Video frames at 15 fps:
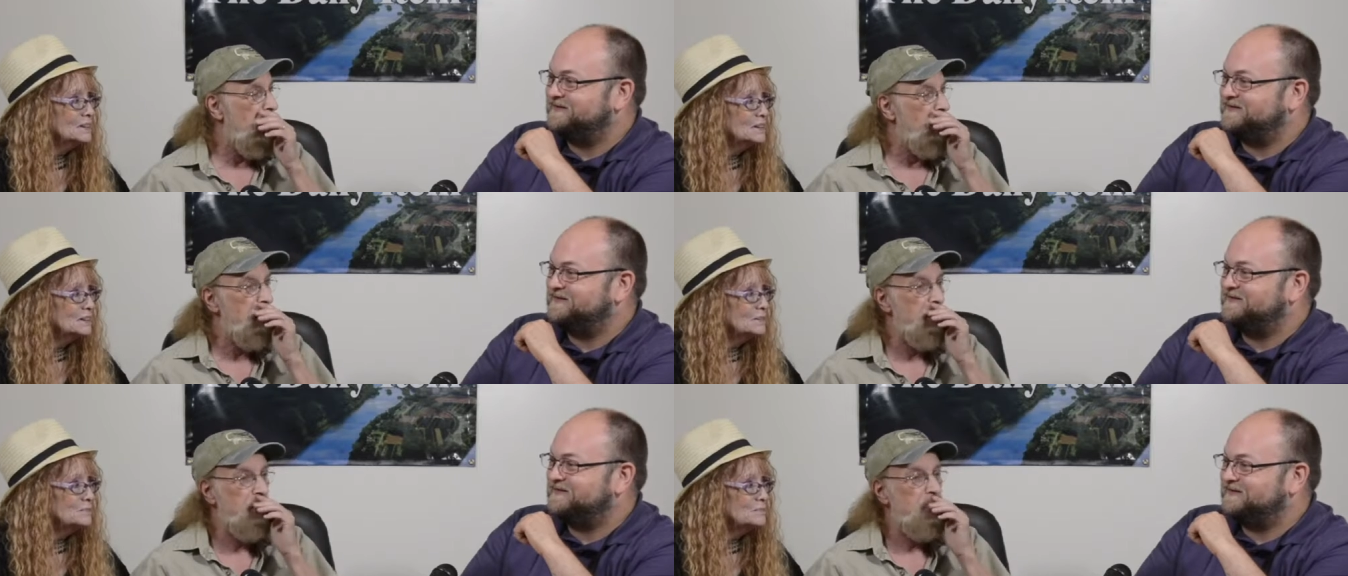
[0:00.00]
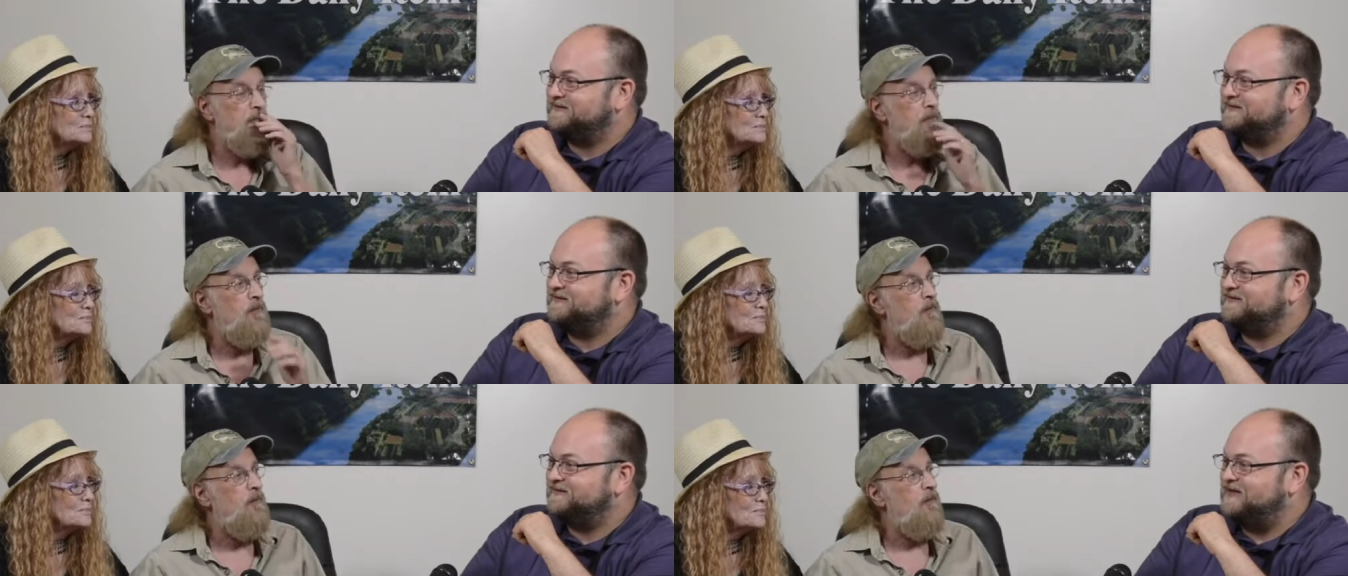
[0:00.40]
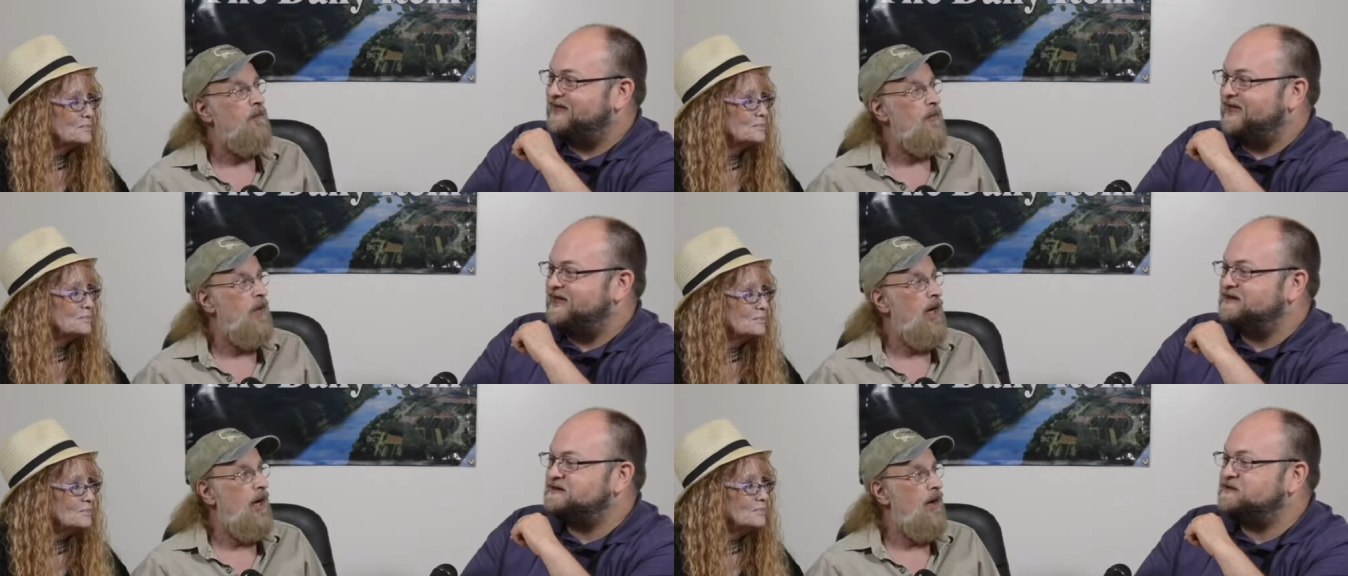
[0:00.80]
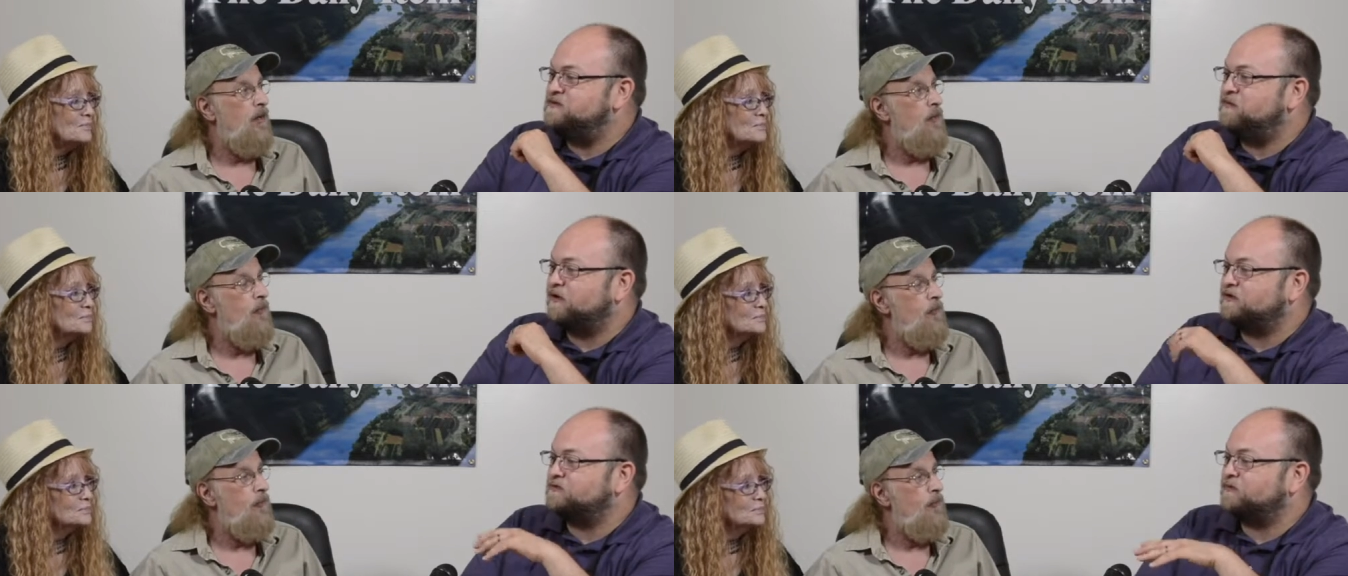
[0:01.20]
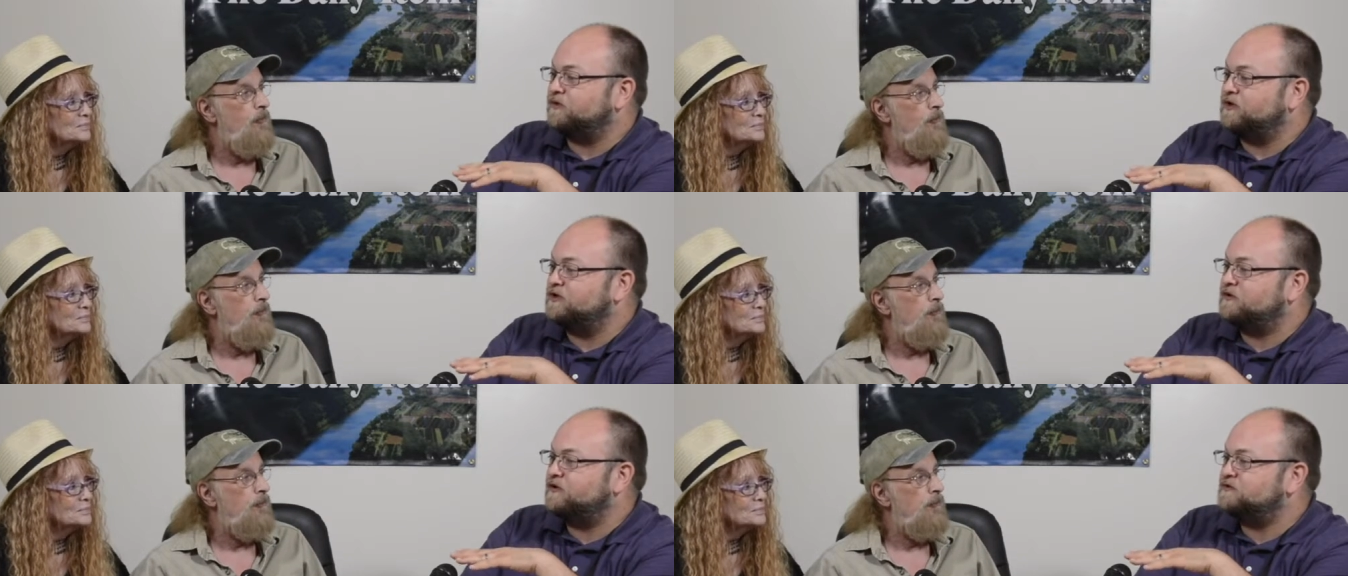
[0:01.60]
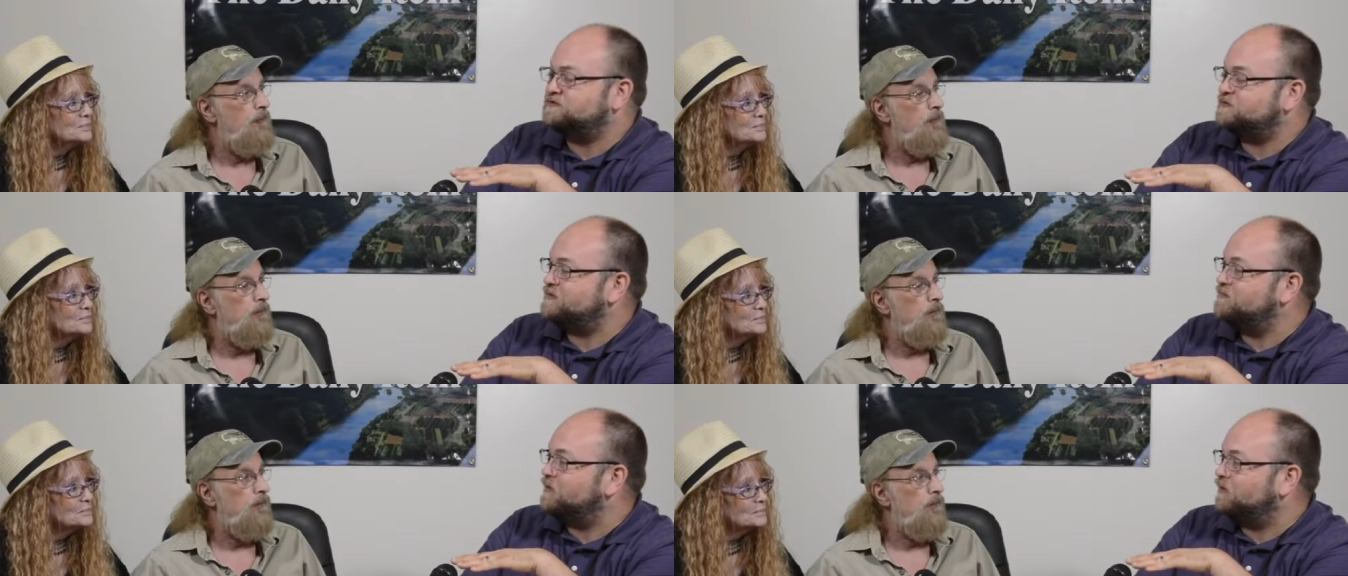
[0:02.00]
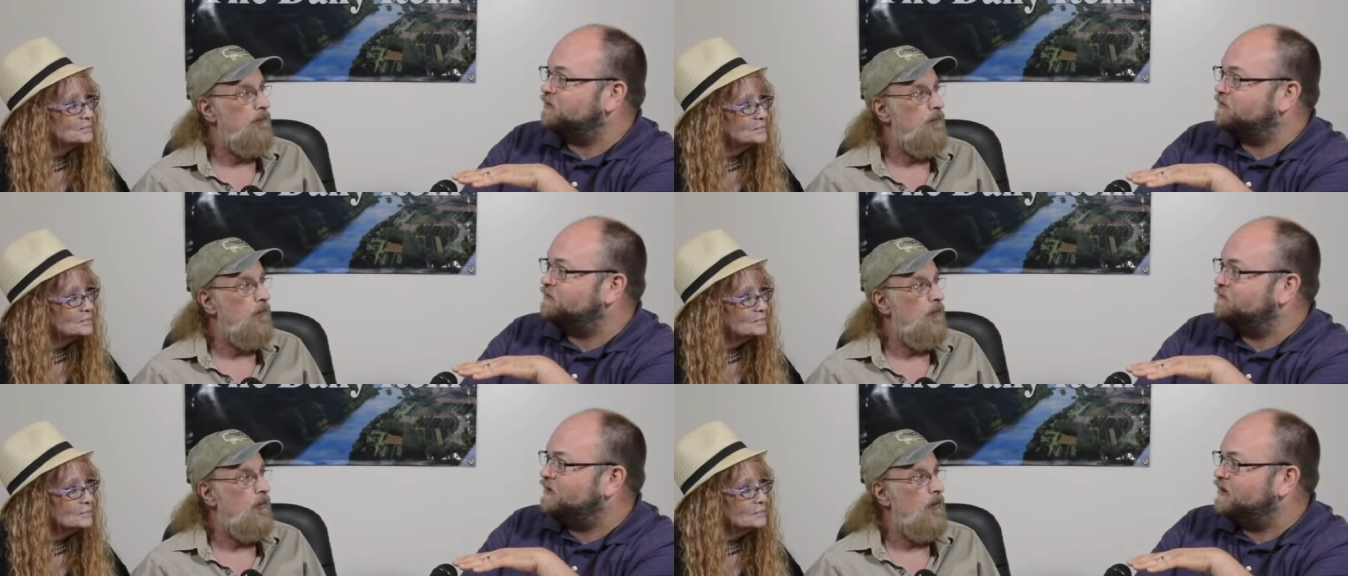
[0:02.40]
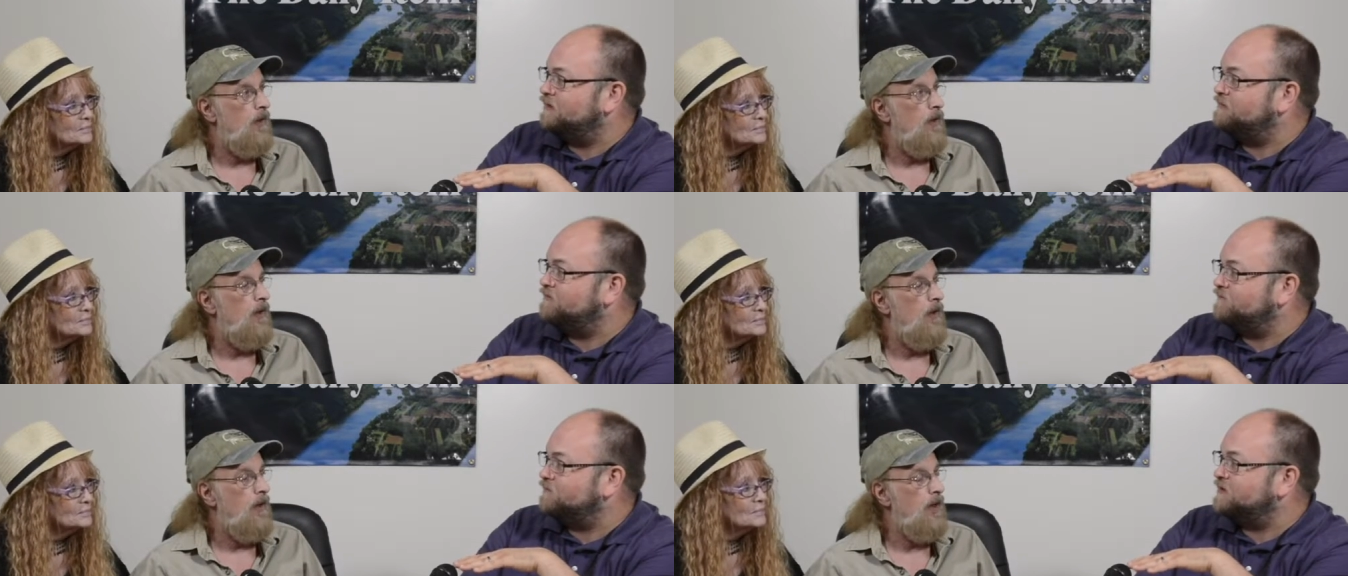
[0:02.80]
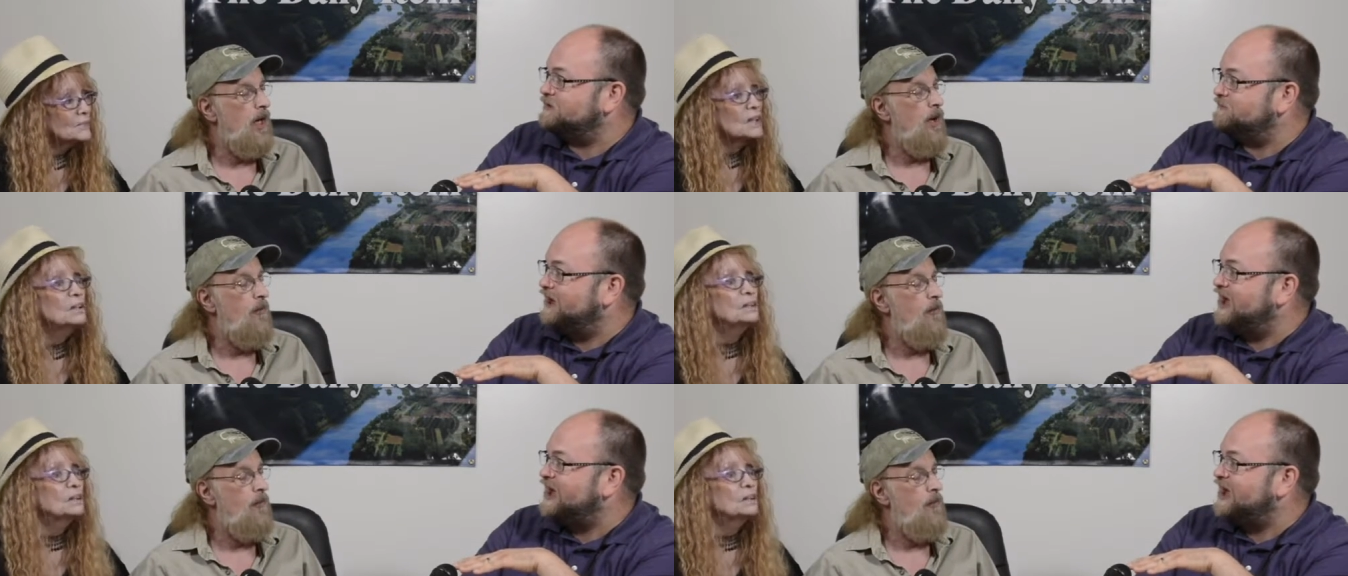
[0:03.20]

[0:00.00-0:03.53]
Speaker 1: know? yeah and you worked really close with Merle uh, before yeah. he